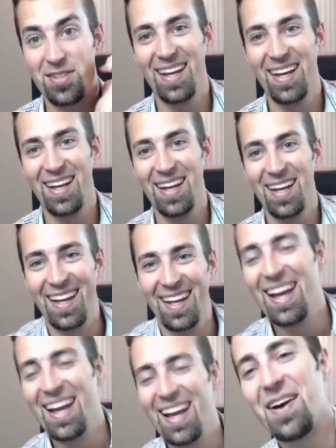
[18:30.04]

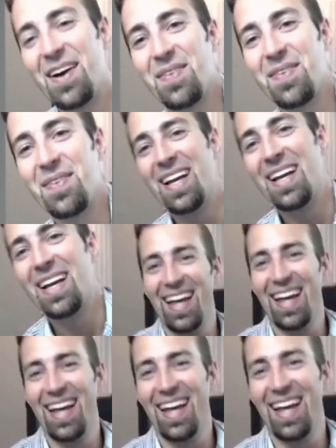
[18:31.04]
I've got this.
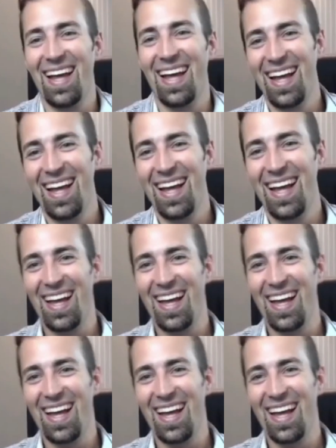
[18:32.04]
I'm old school.